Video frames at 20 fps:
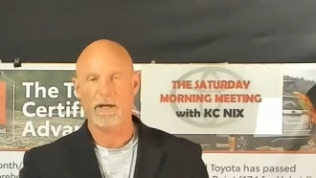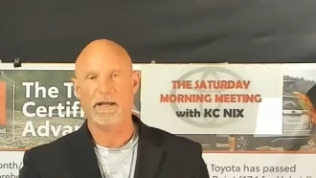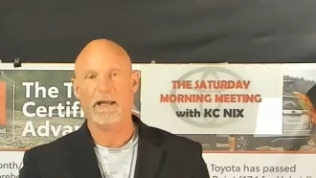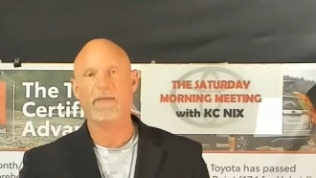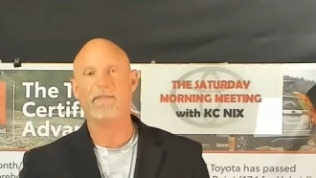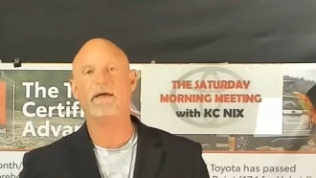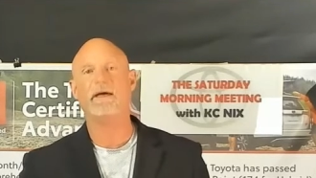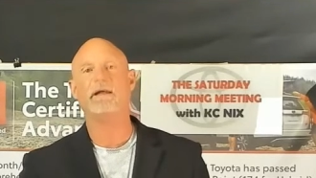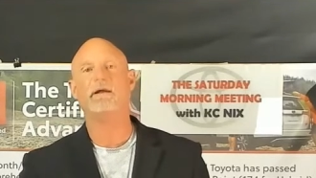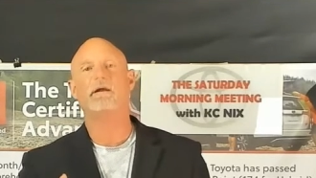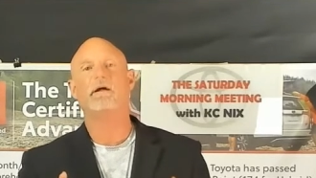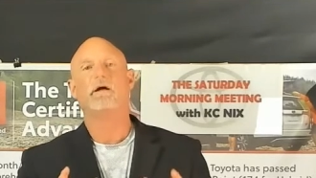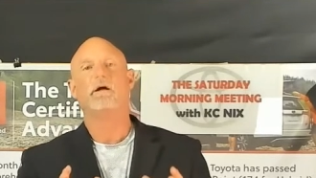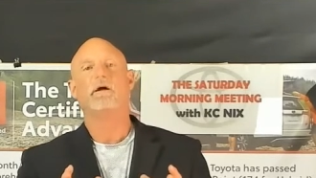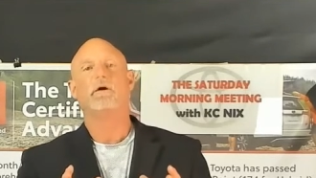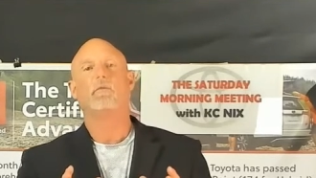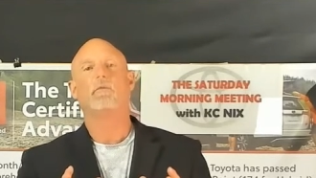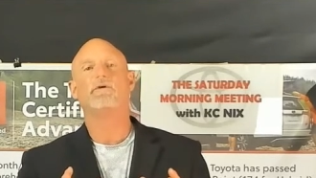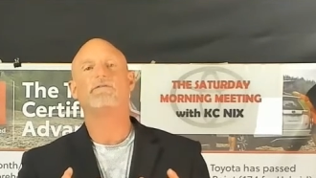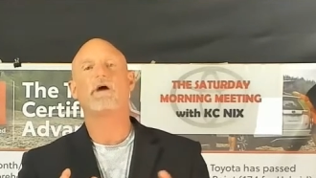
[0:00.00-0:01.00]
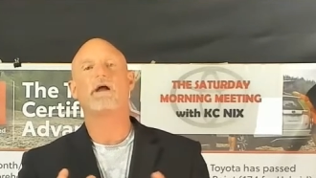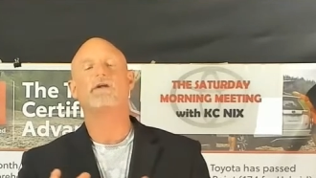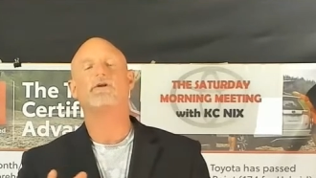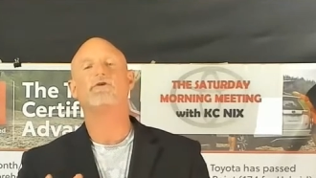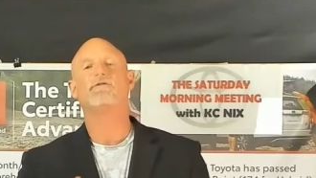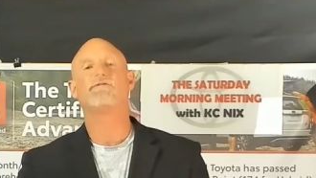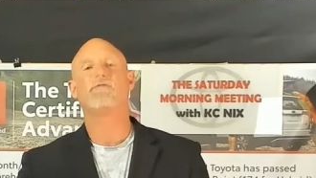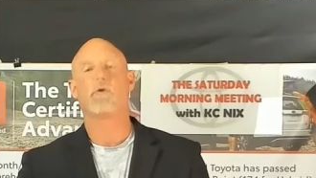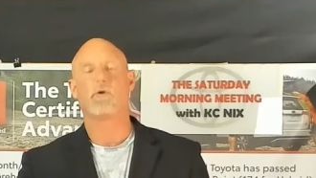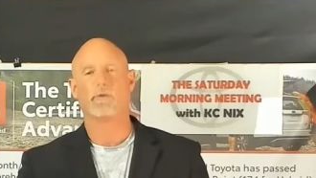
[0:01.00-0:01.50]
And then we've got a
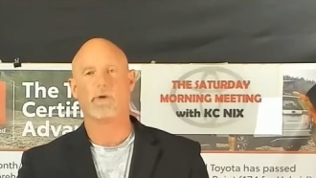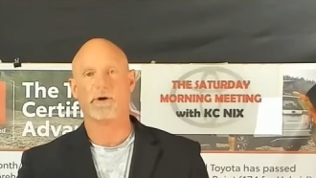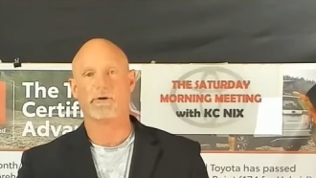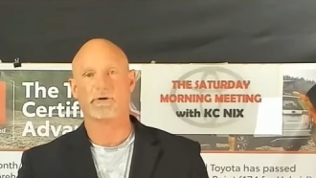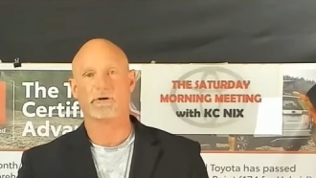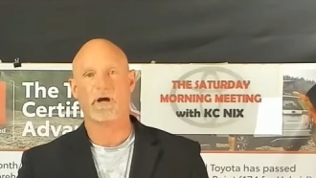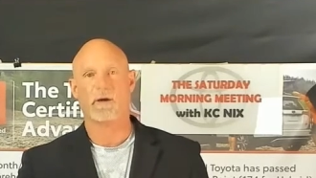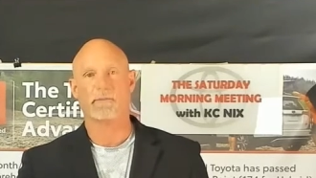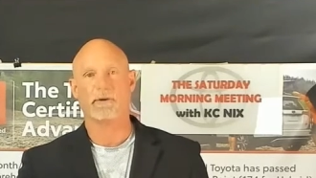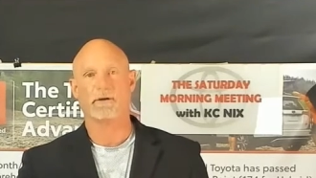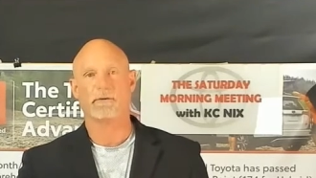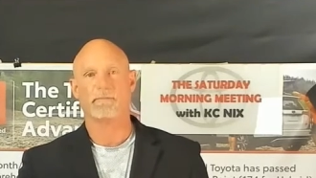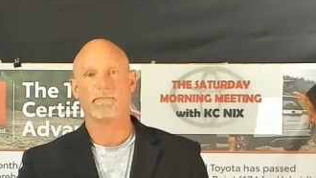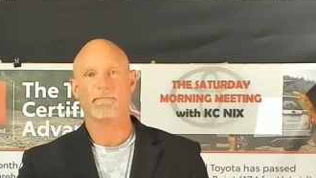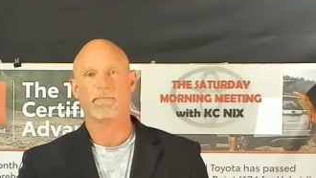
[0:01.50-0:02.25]
new 4Runner coming.